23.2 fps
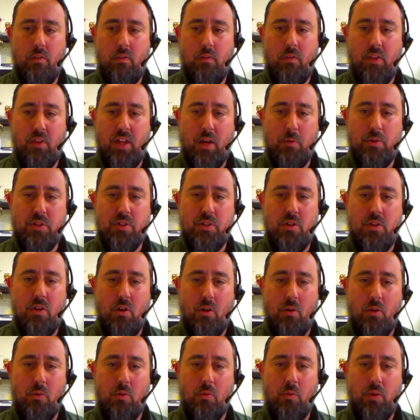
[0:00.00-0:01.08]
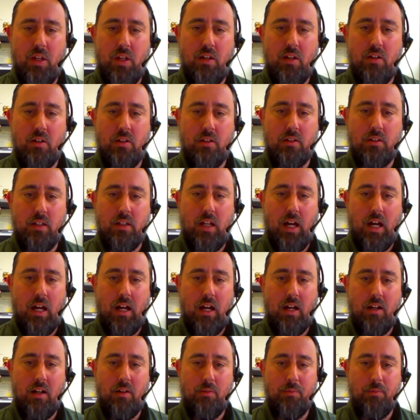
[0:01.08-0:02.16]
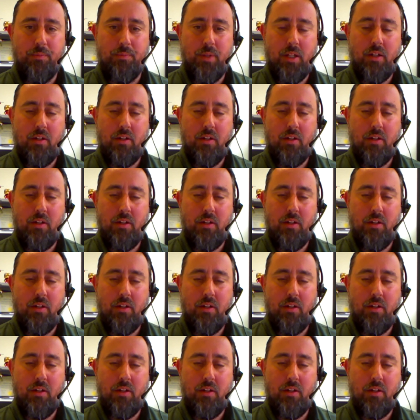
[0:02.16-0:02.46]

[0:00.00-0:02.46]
there was no real how